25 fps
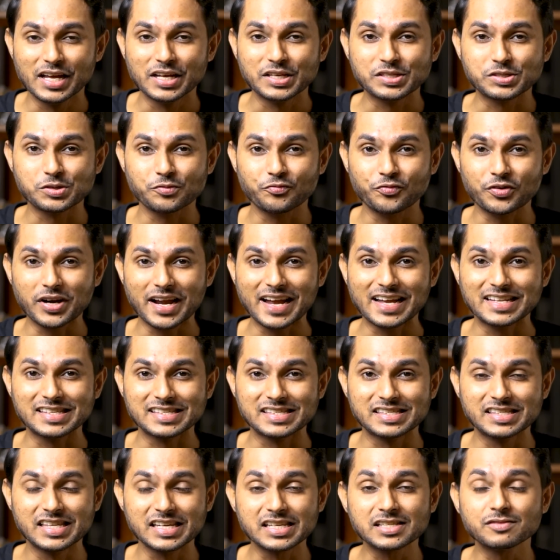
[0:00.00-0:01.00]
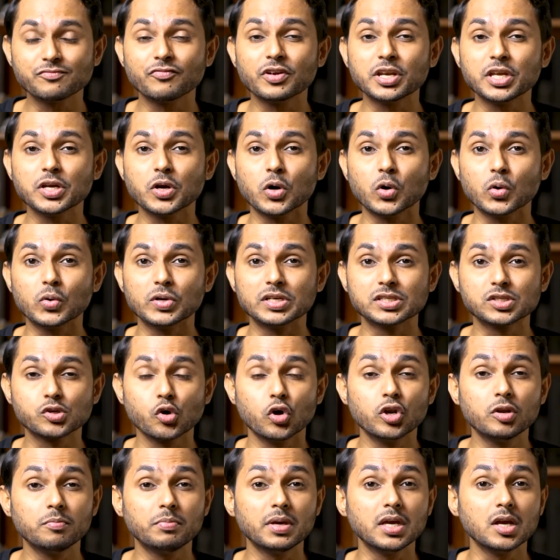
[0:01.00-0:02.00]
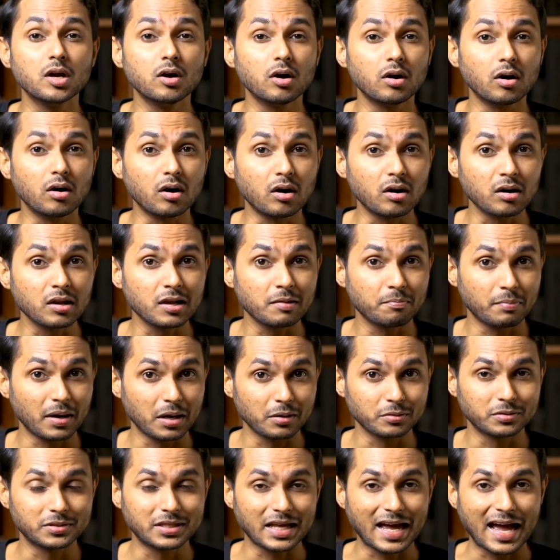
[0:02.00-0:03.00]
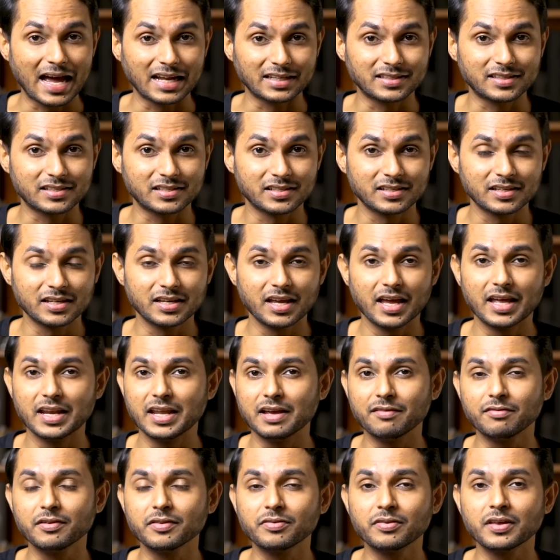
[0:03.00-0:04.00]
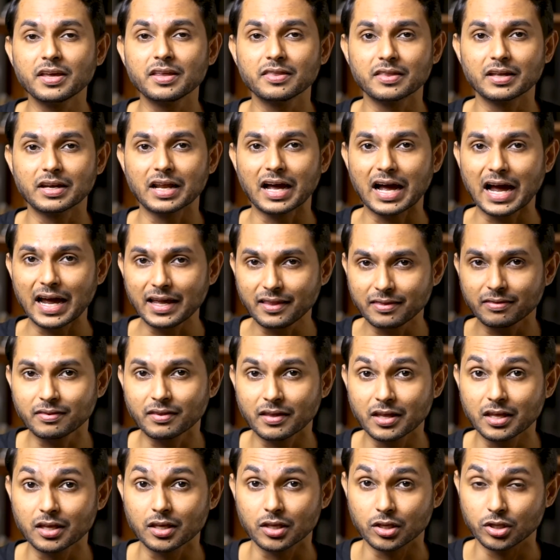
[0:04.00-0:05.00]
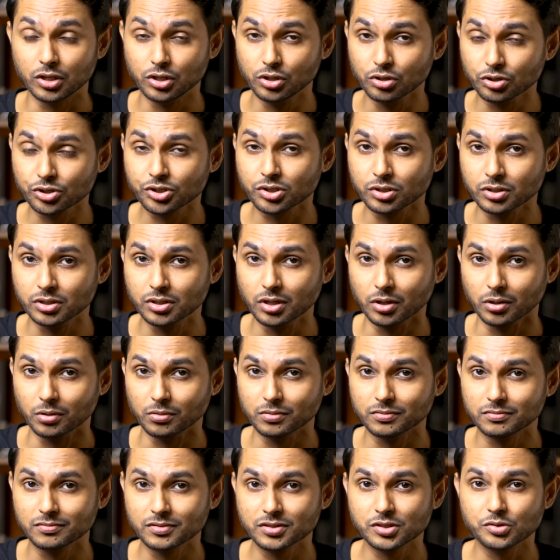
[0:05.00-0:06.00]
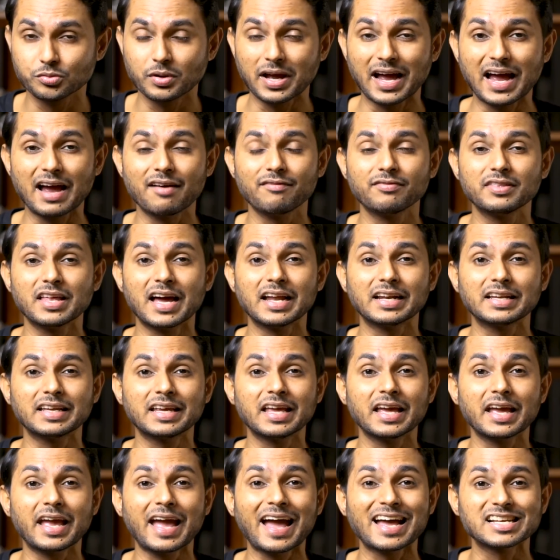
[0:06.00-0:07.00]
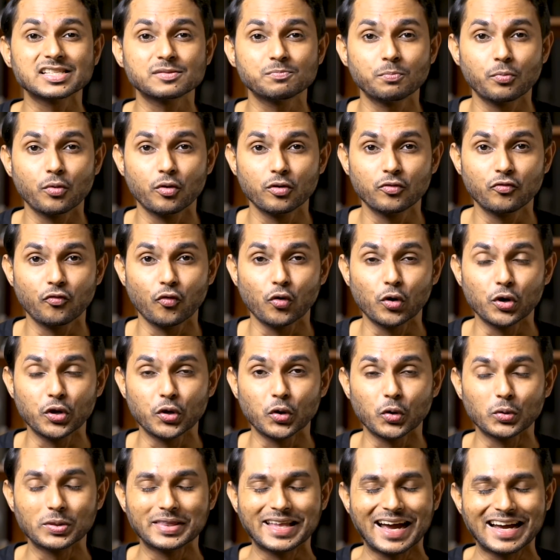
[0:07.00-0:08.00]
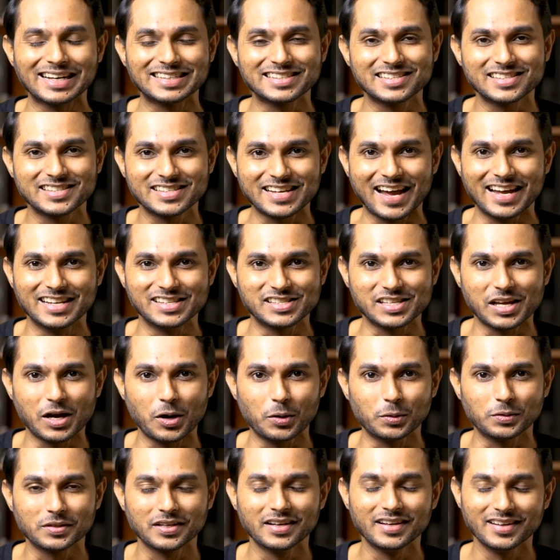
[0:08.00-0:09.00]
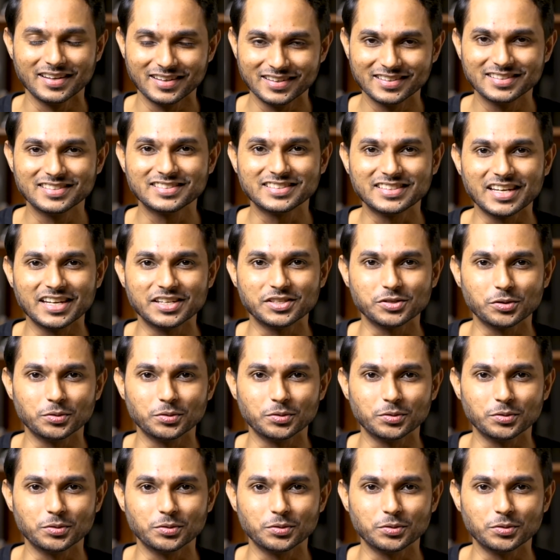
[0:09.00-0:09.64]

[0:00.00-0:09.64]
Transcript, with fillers: So friends, this video is going to be all about that and everything that I think you should know to have that kick ass portfolio that stands out. Stay